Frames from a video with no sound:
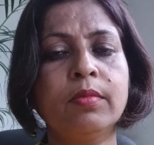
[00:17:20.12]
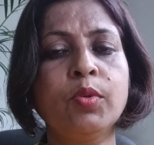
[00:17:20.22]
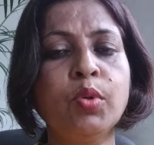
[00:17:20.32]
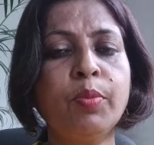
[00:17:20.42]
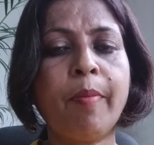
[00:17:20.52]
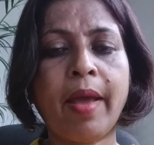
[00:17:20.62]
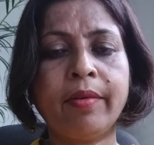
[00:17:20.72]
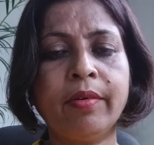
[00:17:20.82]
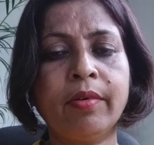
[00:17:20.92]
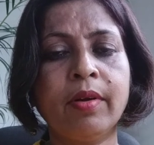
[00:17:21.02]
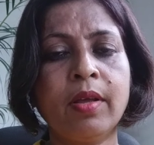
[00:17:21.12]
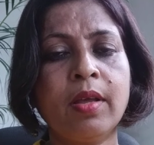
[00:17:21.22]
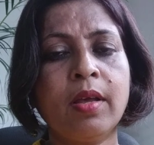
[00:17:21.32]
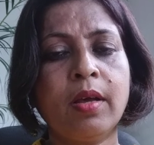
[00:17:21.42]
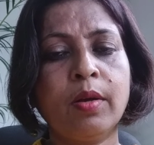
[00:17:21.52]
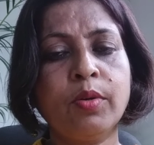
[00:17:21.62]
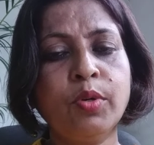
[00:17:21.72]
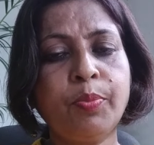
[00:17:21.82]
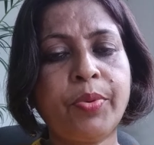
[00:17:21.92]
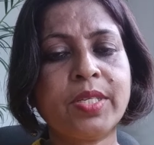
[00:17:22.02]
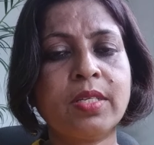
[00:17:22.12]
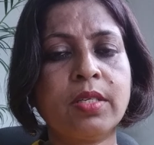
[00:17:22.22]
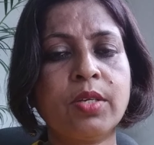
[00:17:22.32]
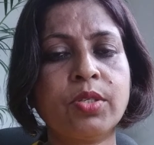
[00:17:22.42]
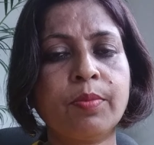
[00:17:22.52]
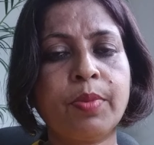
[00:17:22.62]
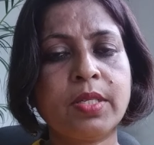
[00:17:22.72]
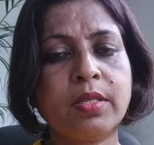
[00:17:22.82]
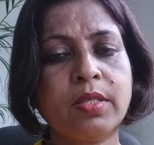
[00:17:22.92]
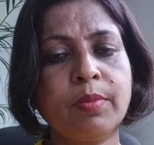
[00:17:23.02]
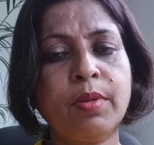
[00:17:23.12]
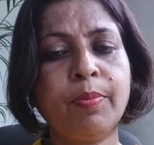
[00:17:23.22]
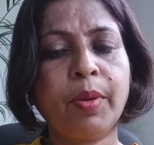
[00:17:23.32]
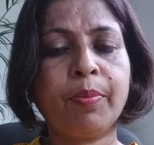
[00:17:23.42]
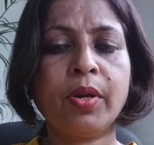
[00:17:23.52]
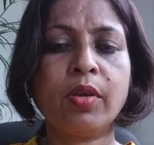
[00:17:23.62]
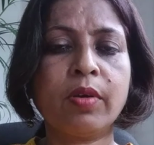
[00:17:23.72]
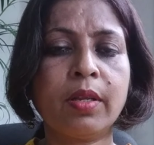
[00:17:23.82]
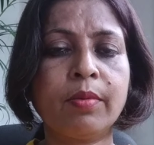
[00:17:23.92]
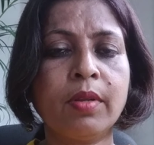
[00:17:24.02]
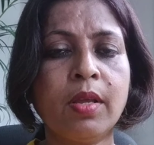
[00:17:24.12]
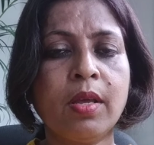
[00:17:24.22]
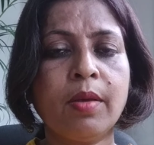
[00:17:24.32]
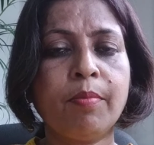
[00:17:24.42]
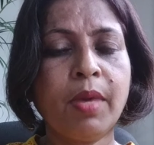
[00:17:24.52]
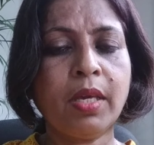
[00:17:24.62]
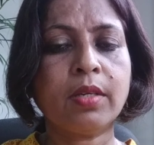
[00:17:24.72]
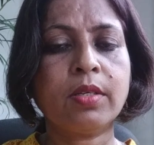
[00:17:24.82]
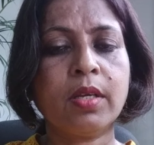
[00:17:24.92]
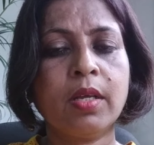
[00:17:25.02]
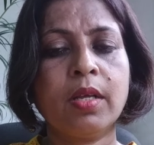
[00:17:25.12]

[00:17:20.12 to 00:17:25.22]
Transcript: good manner, a good presentable paper you can make it.